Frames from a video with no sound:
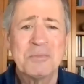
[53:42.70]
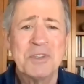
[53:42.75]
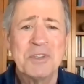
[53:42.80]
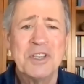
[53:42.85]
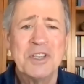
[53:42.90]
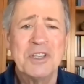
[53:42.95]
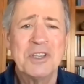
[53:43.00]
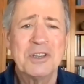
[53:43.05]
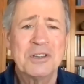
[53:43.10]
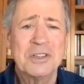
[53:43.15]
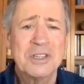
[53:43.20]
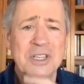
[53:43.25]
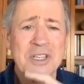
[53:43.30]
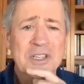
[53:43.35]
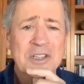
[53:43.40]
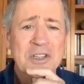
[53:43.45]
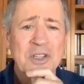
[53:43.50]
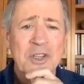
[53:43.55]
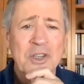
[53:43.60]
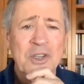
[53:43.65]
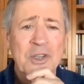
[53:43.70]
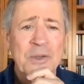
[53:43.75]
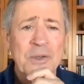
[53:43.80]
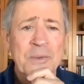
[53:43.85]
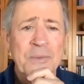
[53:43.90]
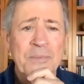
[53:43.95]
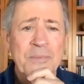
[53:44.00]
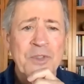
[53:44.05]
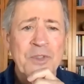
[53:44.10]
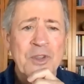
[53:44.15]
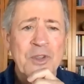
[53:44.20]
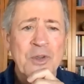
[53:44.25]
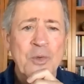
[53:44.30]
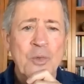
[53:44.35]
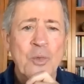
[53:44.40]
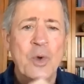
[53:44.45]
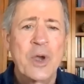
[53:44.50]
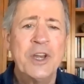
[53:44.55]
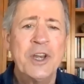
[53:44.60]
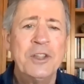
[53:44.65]
me here. It says,
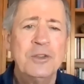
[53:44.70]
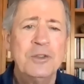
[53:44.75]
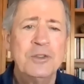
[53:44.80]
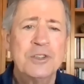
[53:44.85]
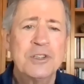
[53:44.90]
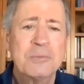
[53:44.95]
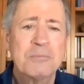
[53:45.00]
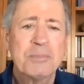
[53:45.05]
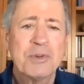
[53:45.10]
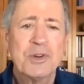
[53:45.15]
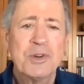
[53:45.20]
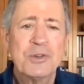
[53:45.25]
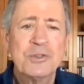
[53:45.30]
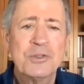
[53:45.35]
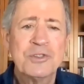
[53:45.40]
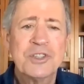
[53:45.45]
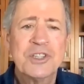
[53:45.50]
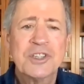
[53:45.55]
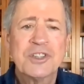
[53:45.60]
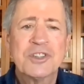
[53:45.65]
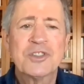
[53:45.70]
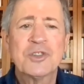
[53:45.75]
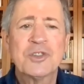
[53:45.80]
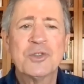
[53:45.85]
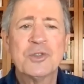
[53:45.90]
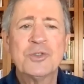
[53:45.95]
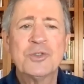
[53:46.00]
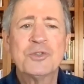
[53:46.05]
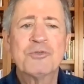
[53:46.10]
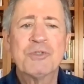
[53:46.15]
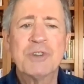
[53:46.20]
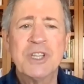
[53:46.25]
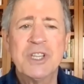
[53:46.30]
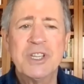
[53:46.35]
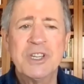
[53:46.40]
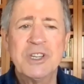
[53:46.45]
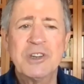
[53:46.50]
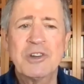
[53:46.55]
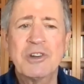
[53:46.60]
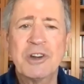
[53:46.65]
why do you suppose that souls
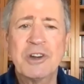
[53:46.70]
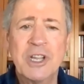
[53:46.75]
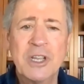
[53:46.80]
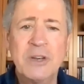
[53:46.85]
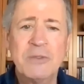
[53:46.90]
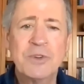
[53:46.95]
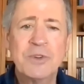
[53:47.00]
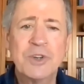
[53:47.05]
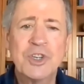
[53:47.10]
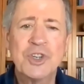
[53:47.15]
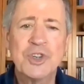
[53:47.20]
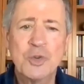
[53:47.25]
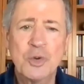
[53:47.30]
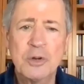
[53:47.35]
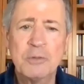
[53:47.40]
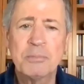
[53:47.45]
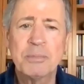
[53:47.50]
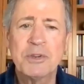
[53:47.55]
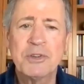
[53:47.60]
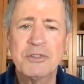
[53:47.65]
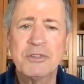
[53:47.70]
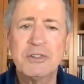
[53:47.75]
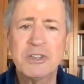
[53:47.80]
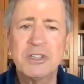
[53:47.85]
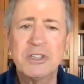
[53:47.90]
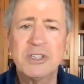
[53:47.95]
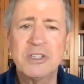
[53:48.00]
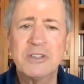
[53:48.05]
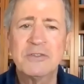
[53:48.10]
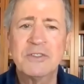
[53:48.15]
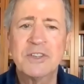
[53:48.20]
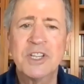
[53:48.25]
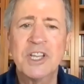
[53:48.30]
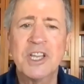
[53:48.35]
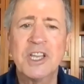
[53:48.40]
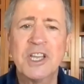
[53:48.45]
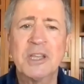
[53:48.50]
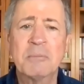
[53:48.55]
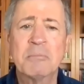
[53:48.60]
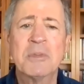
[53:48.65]
reincarnate for short periods of
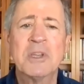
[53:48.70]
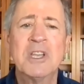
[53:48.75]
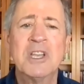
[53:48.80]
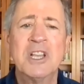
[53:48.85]
time,